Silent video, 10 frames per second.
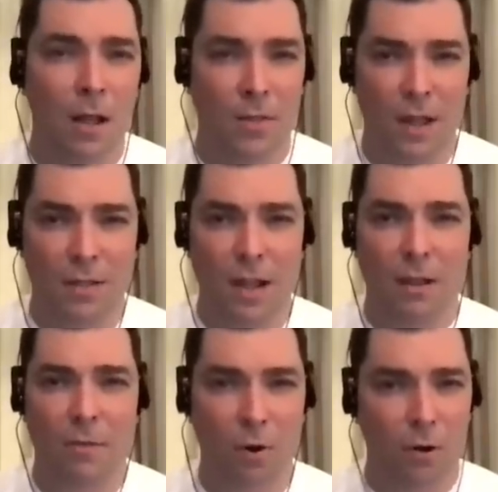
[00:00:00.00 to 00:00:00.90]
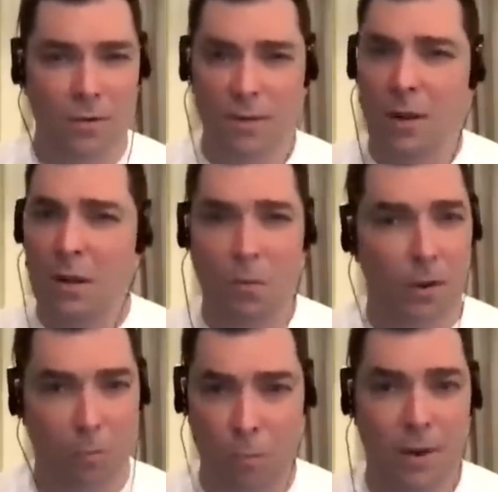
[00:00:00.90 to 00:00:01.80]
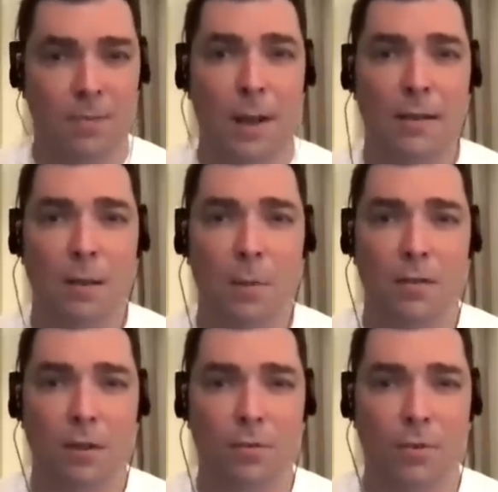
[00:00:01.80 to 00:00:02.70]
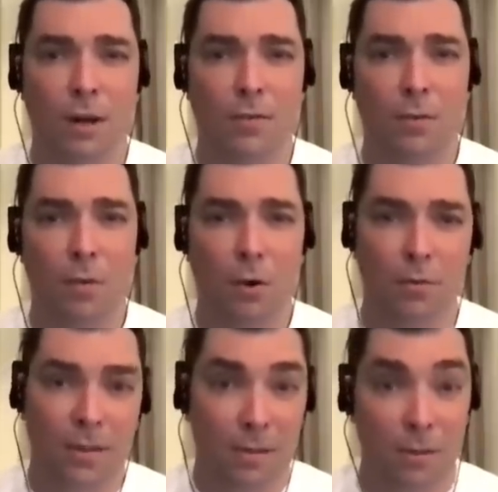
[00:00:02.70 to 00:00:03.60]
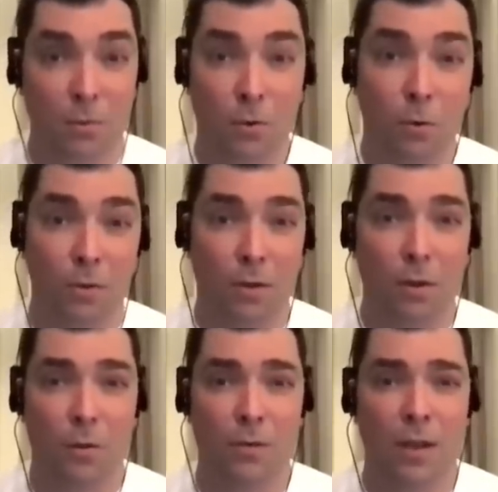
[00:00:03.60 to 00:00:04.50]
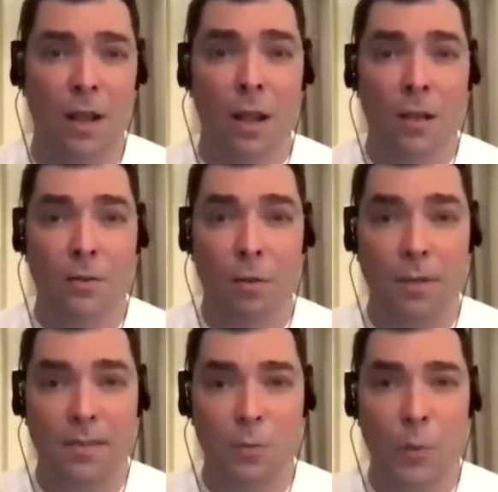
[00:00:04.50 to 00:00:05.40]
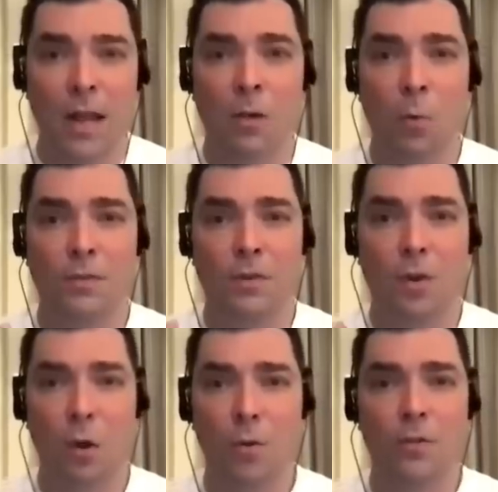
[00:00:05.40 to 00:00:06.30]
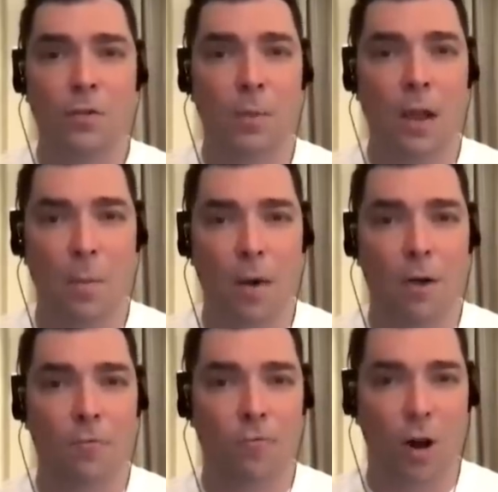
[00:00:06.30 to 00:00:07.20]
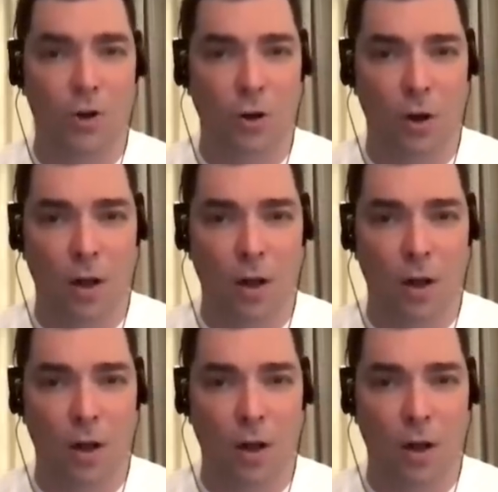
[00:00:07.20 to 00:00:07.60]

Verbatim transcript: then the anniversary. We were expecting missile strikes on those, and some schools are closing. So this week was going to be about Russia.